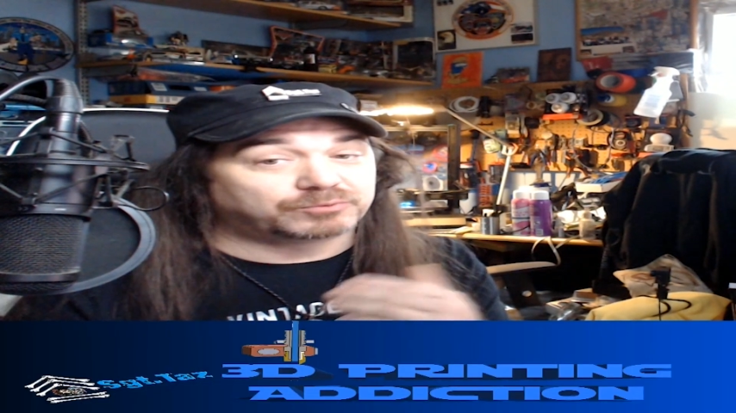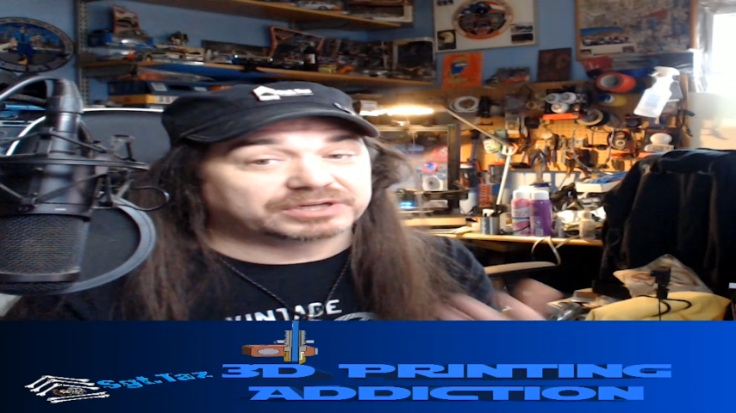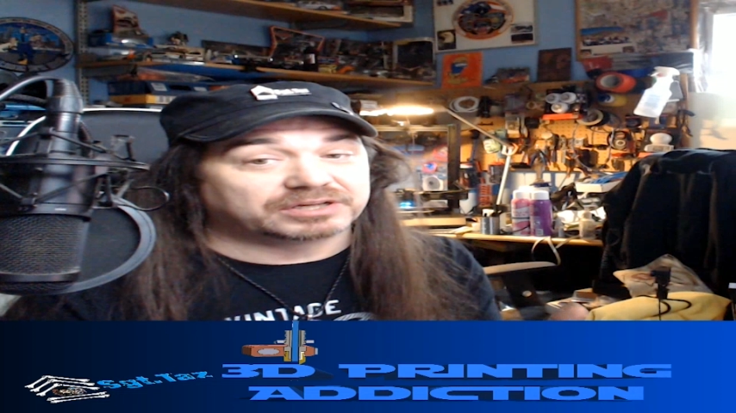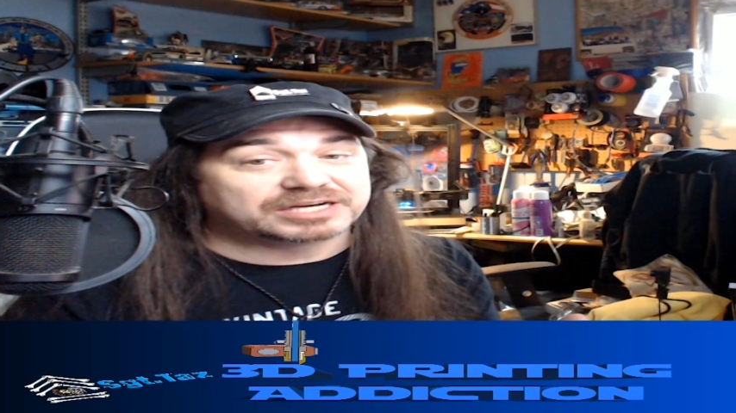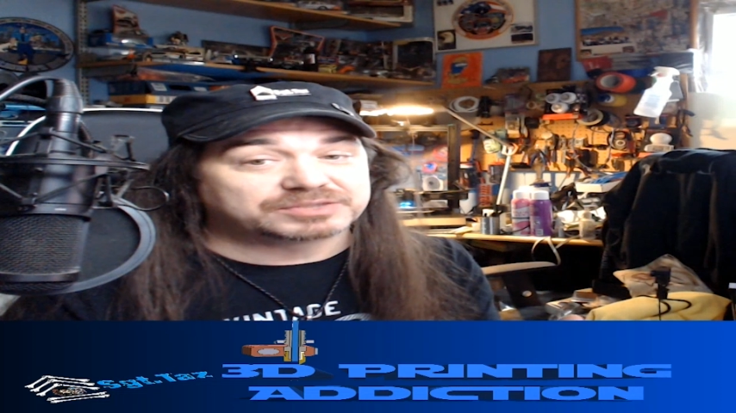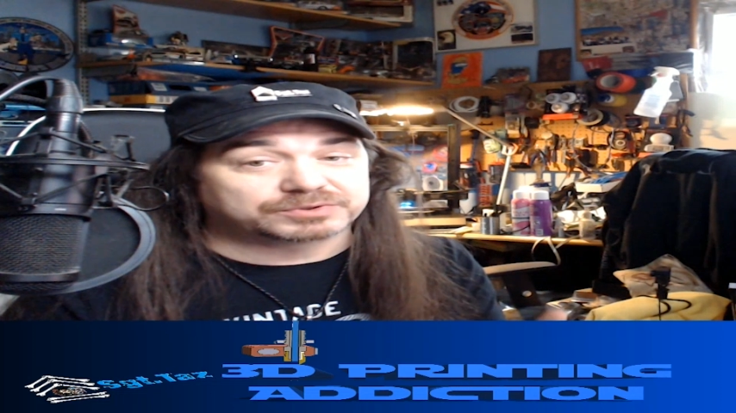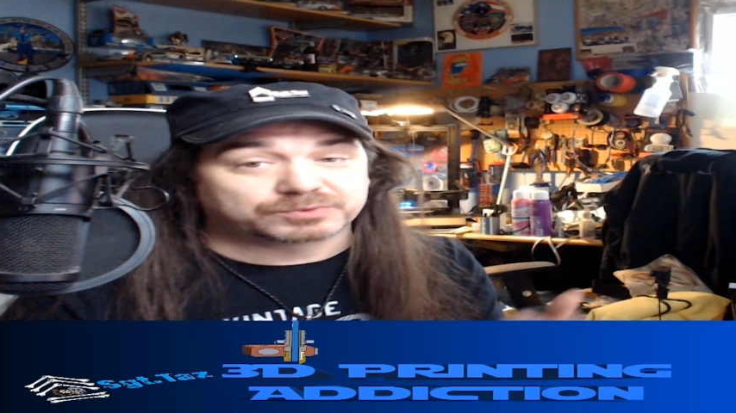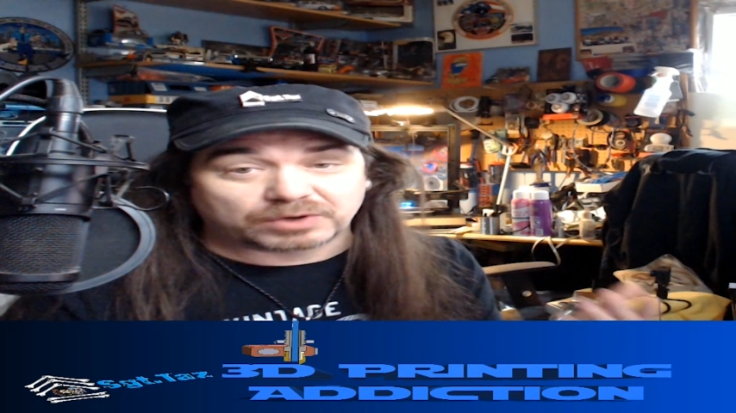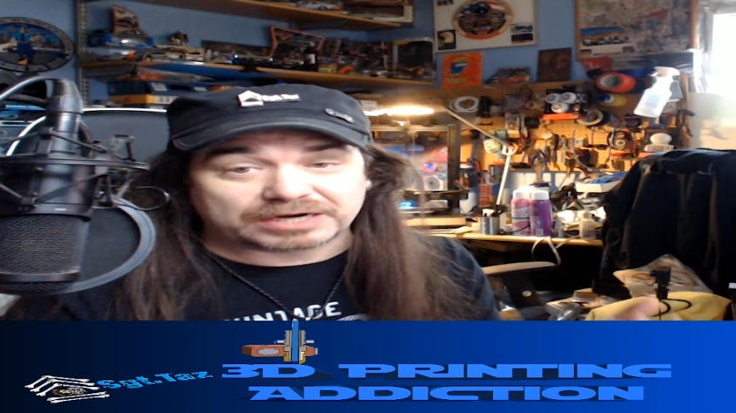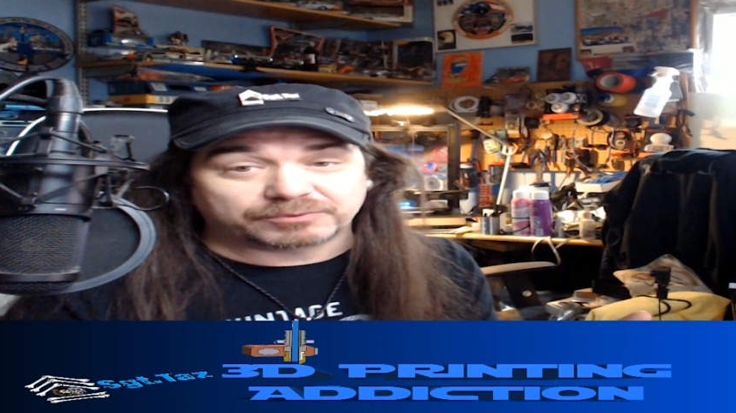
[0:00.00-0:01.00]
realize was
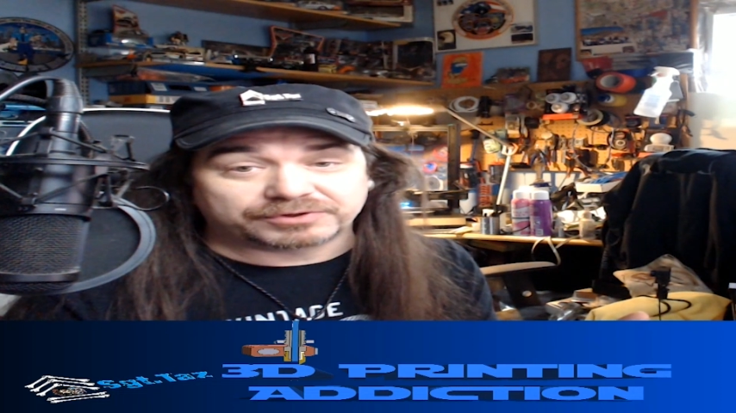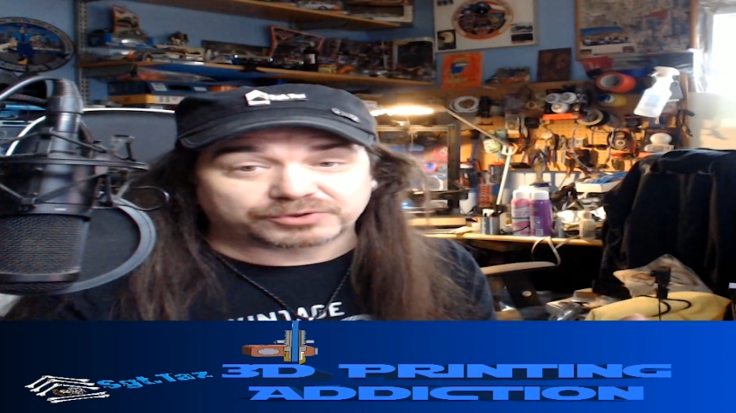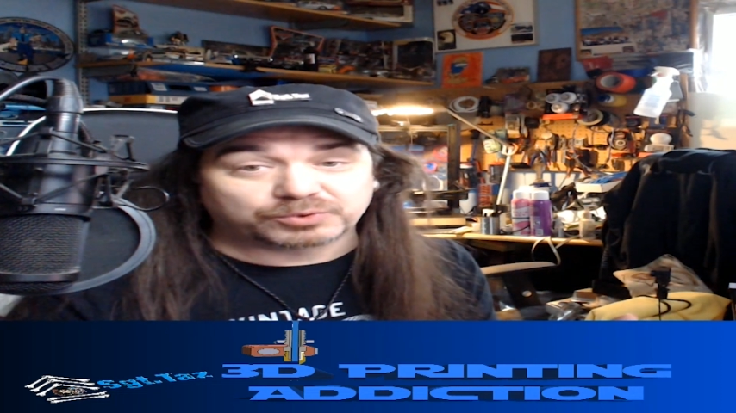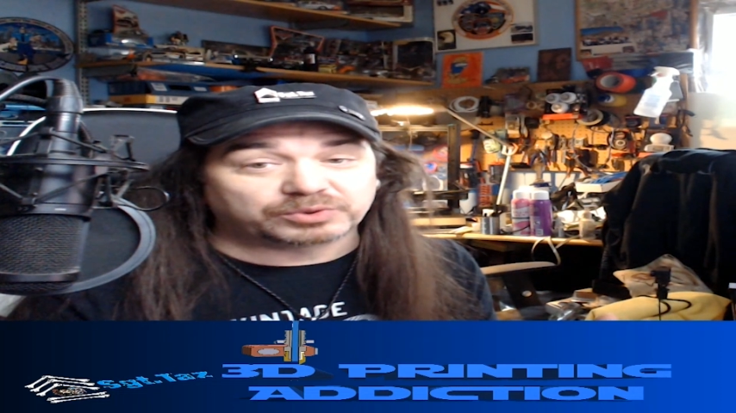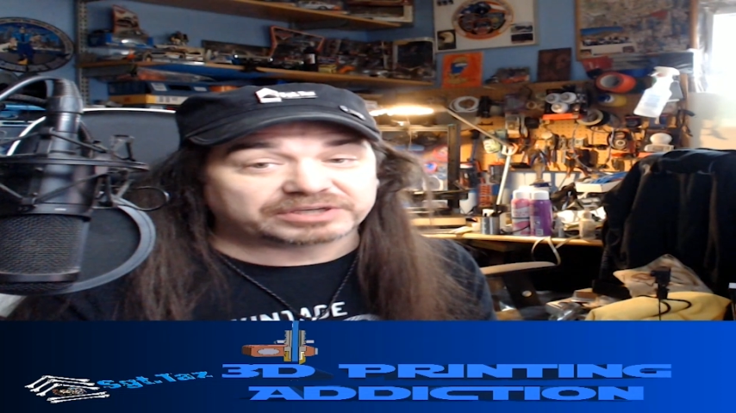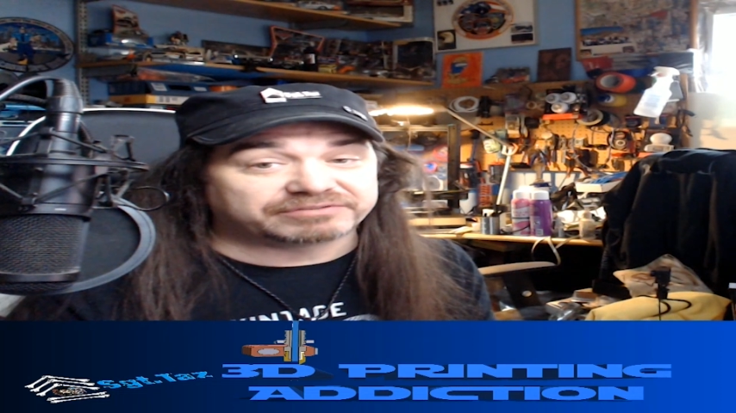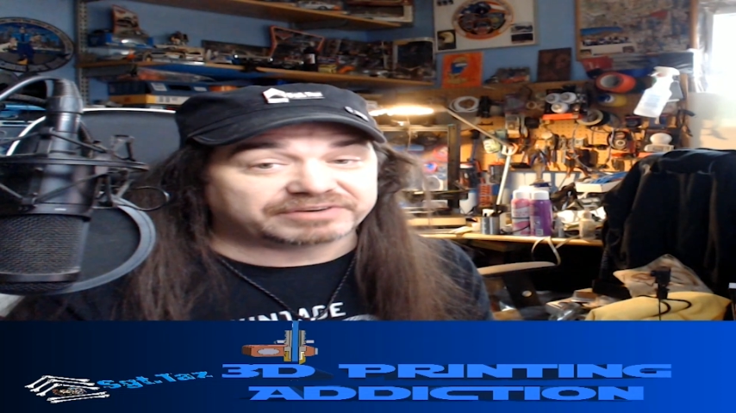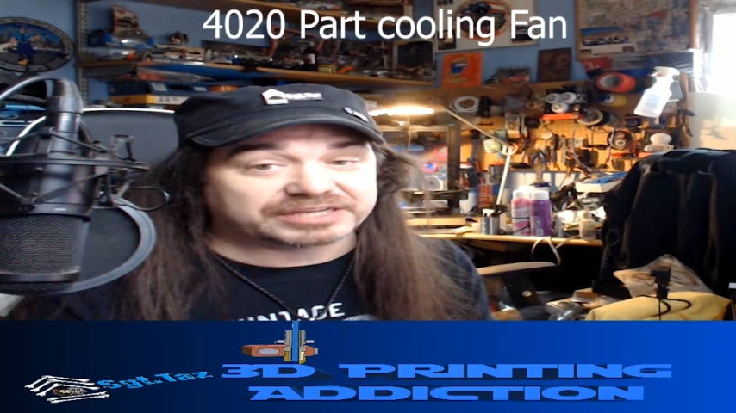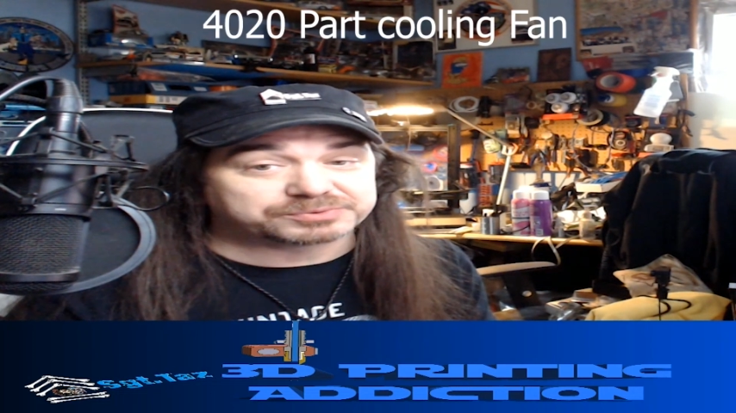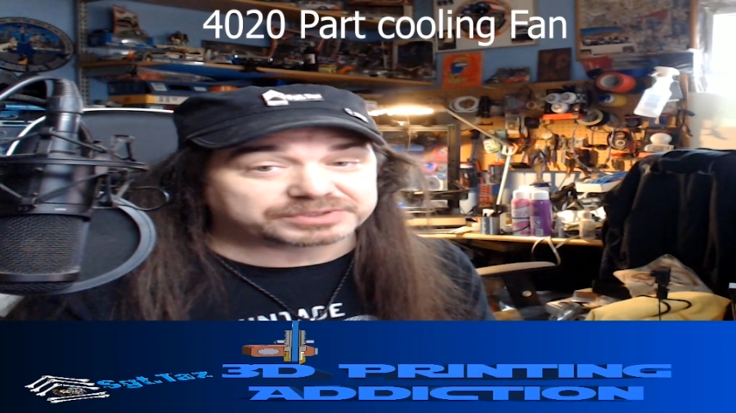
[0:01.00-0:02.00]
right when the cooling
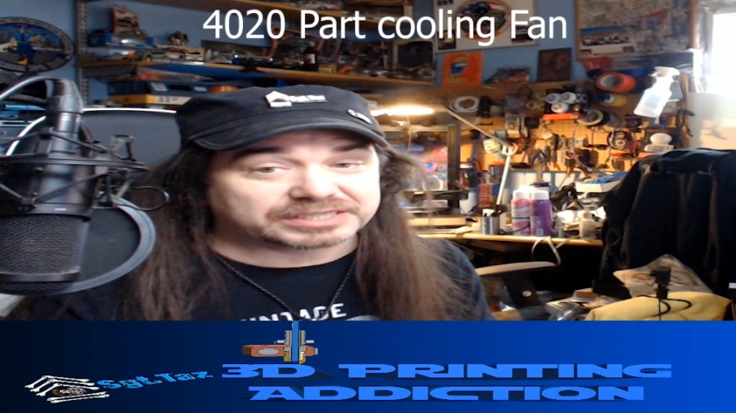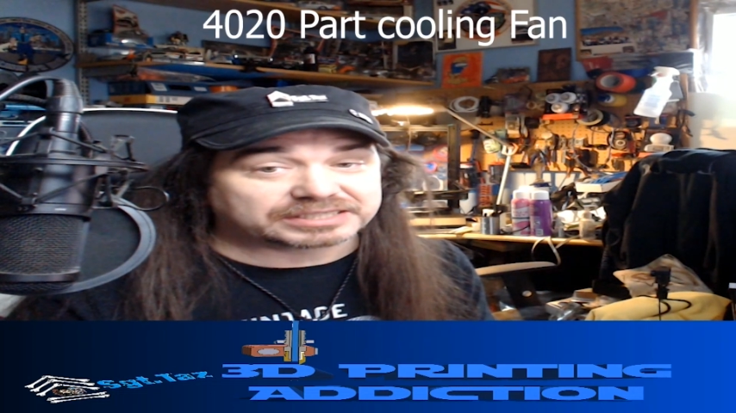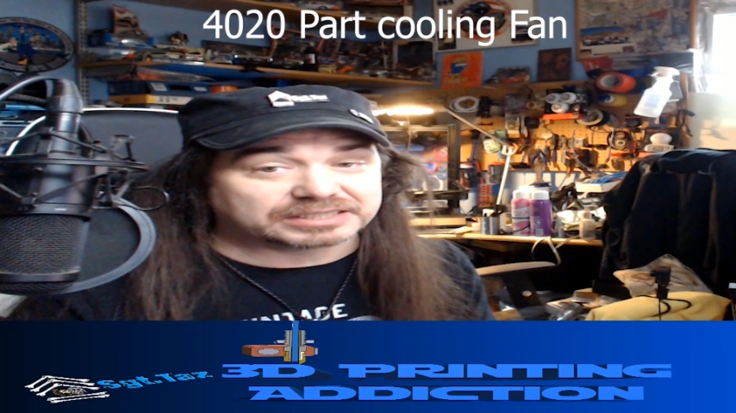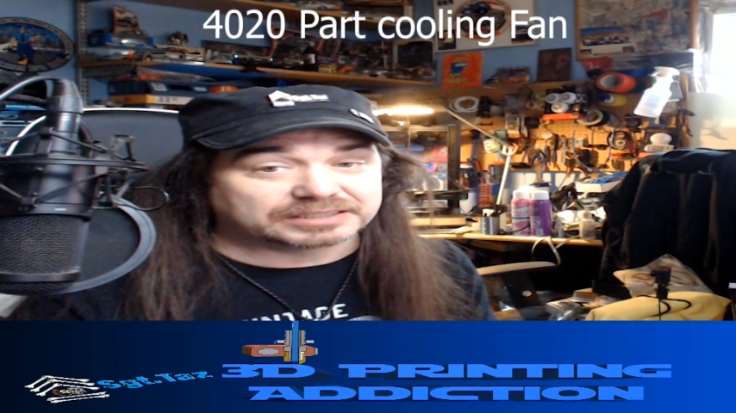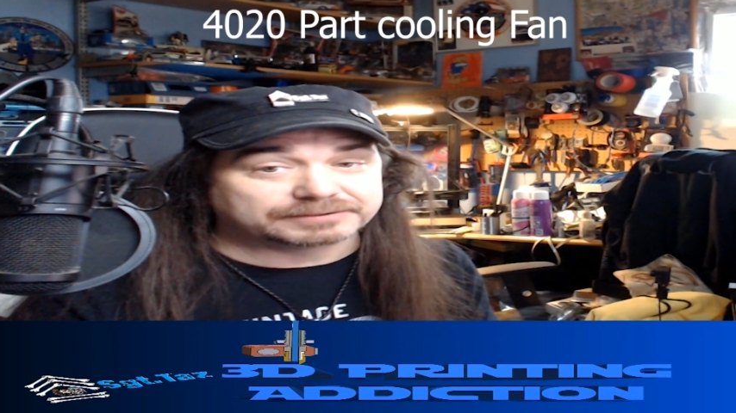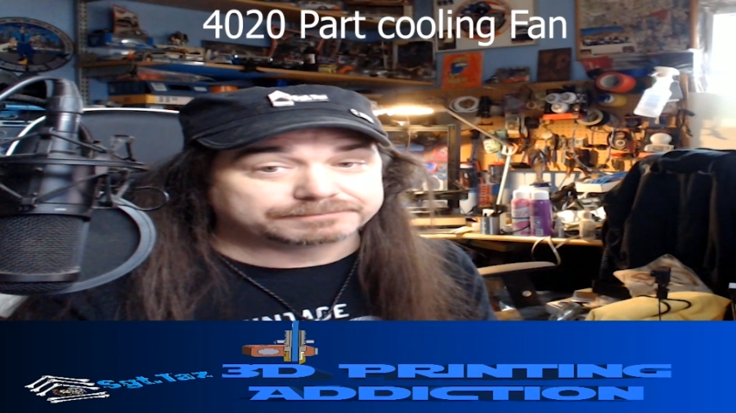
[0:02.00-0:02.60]
fans would kick on,